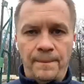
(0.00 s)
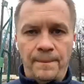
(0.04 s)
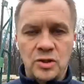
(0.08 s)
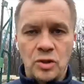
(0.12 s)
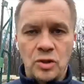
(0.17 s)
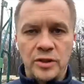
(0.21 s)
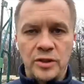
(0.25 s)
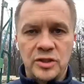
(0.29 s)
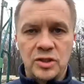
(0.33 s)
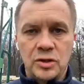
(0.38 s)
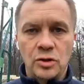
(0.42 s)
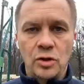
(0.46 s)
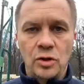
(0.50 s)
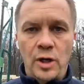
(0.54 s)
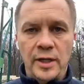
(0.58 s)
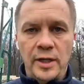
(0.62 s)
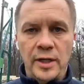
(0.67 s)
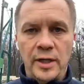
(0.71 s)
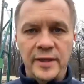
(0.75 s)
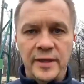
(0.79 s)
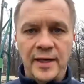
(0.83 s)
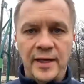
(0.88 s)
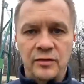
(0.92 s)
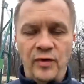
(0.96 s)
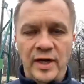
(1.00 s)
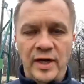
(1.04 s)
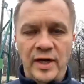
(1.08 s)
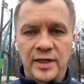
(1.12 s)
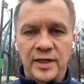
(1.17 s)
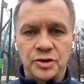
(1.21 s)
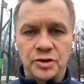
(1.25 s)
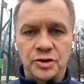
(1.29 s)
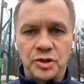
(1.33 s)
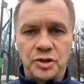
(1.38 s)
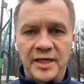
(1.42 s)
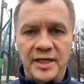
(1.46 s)
So it's not that we
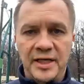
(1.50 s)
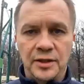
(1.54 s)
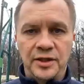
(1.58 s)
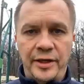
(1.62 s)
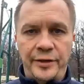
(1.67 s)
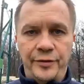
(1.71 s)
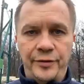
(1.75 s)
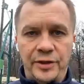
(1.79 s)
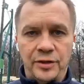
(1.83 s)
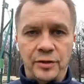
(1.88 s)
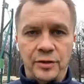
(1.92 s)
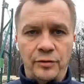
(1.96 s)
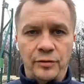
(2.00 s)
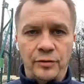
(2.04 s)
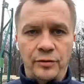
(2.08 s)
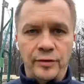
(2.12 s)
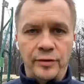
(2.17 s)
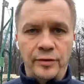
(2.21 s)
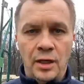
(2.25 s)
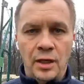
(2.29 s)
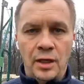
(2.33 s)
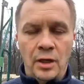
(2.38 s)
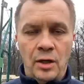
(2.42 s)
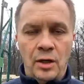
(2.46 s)
are trading territory.